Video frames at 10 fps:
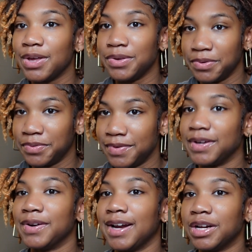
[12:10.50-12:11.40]
You'll
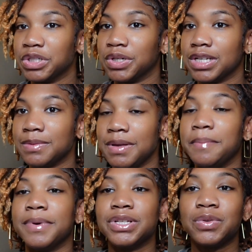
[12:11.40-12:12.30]
figure it out, trust me.
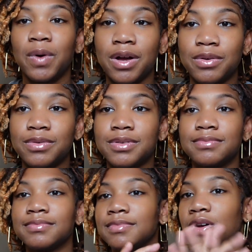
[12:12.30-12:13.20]
But swaddles,
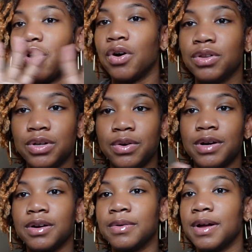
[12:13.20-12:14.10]
holy
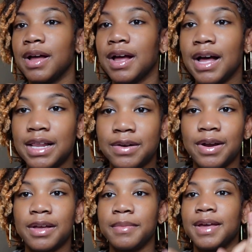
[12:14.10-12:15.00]
grail, highly
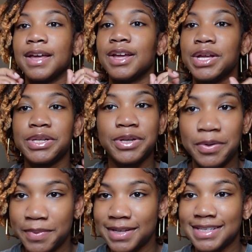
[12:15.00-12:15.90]
recommend.
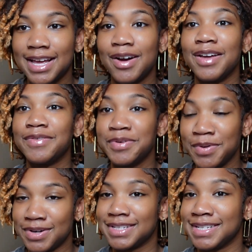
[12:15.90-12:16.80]
Don't miss out if you
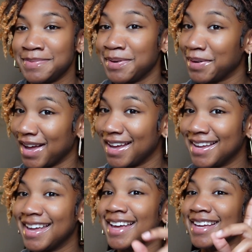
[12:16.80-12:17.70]
want to sleep, okay?
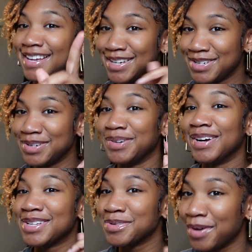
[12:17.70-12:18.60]
Get you
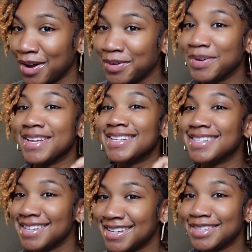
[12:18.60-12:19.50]
a swaddle,
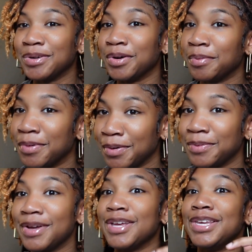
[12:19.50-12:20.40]
sis or bro.
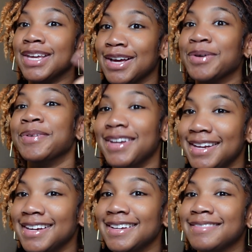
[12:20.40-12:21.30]
You're going to
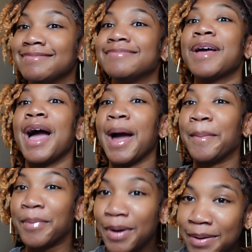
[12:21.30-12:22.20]
need it. I
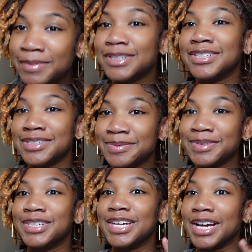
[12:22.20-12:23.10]
promise you,
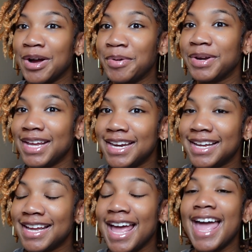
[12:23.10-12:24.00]
you're going to need
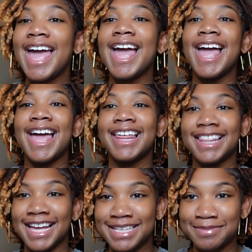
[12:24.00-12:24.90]
it. And
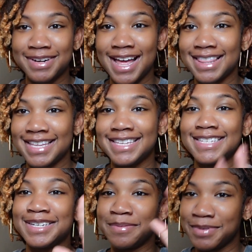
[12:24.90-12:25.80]
last but not least,
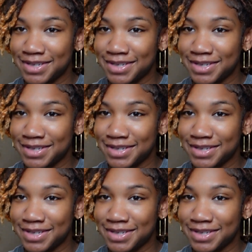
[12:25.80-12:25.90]
number